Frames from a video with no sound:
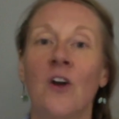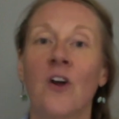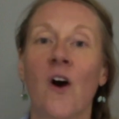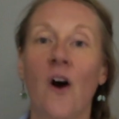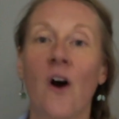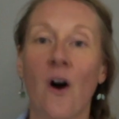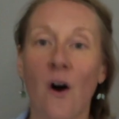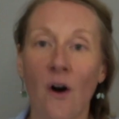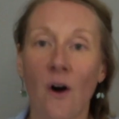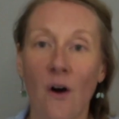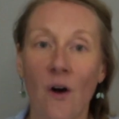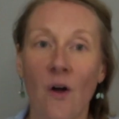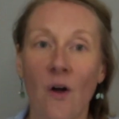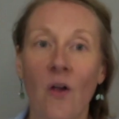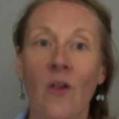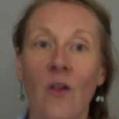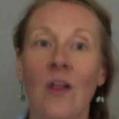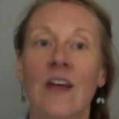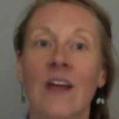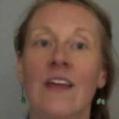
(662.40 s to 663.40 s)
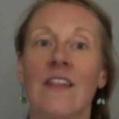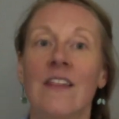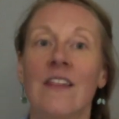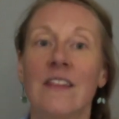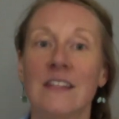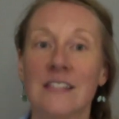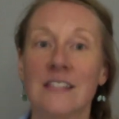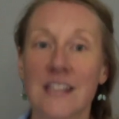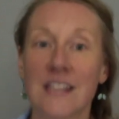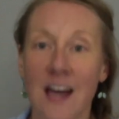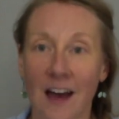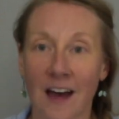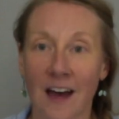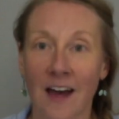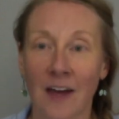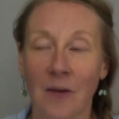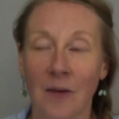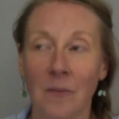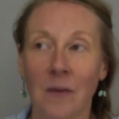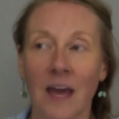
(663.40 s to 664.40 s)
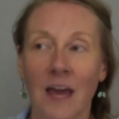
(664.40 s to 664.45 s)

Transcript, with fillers: all the time.